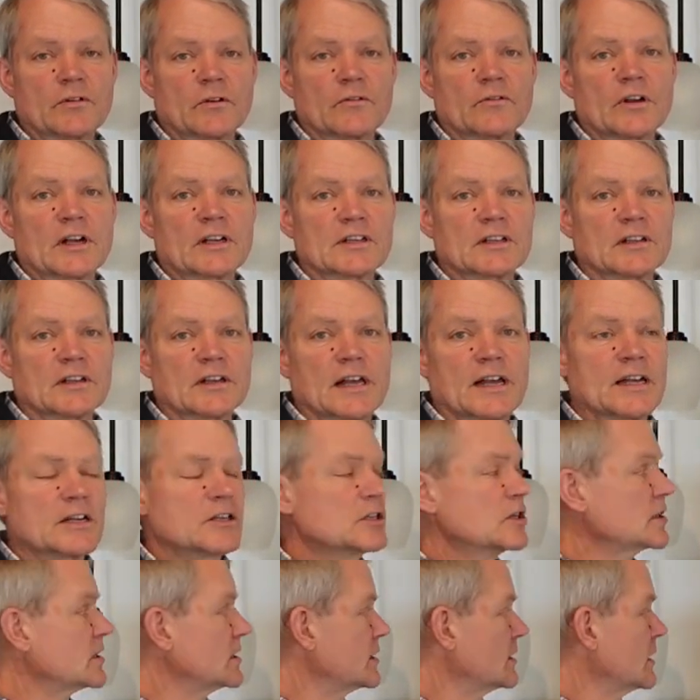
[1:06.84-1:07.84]
for
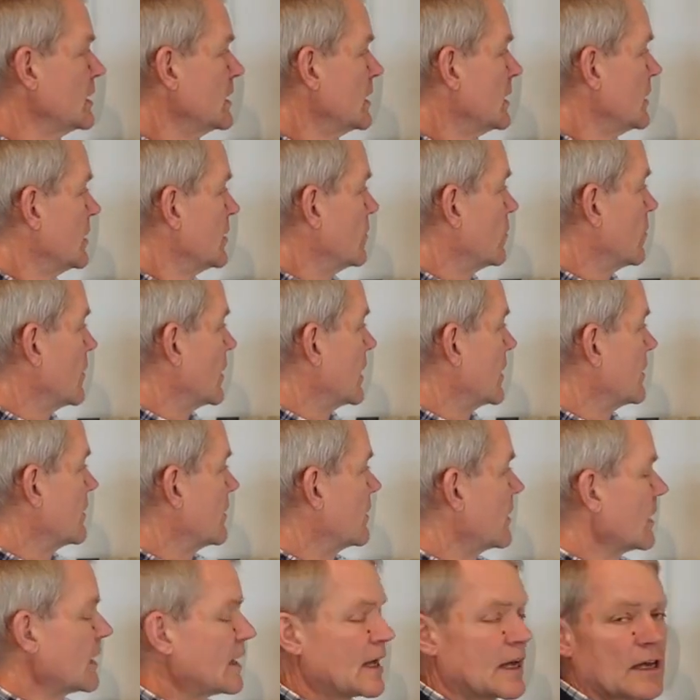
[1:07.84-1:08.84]
ventilation
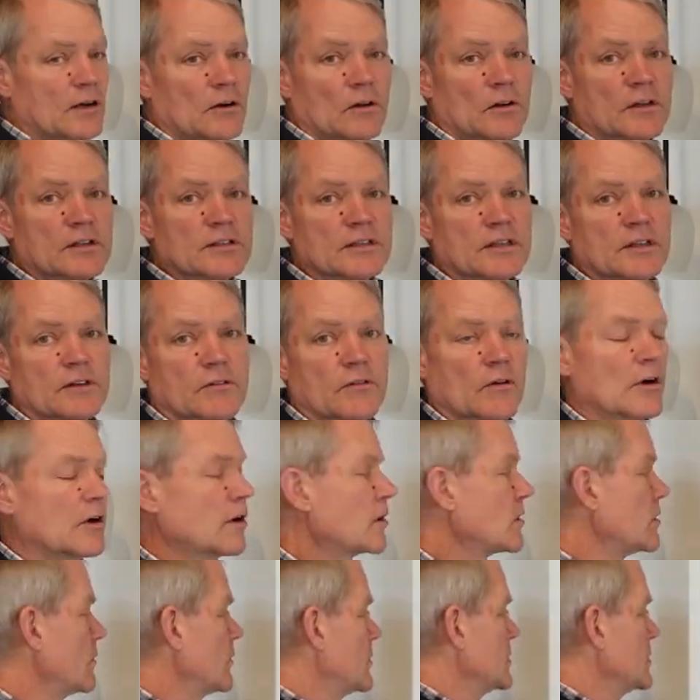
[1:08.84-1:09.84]
when the handle is in the vertical